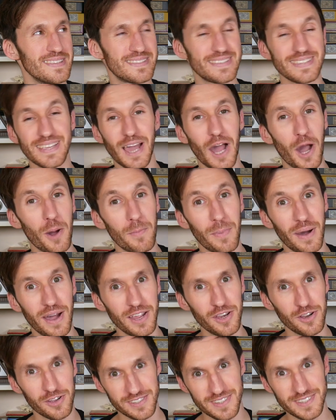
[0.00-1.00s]
see how
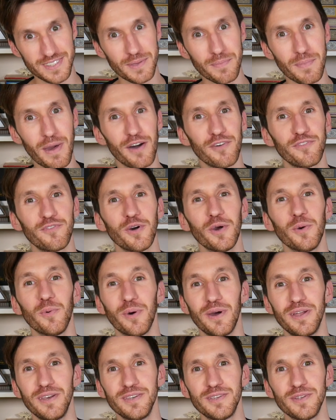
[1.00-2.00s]
my Narcissa Malfoy
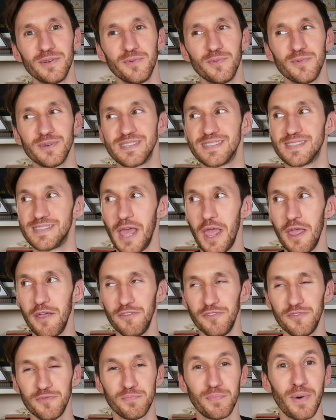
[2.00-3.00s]
wand was
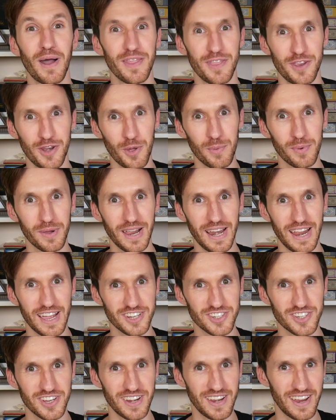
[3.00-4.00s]
saved by the Noble
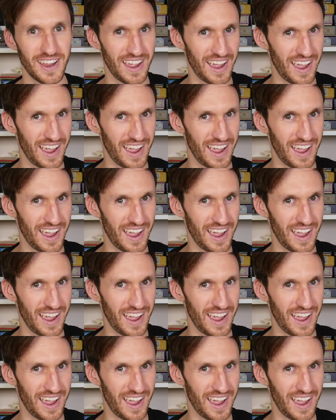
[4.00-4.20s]
Collection.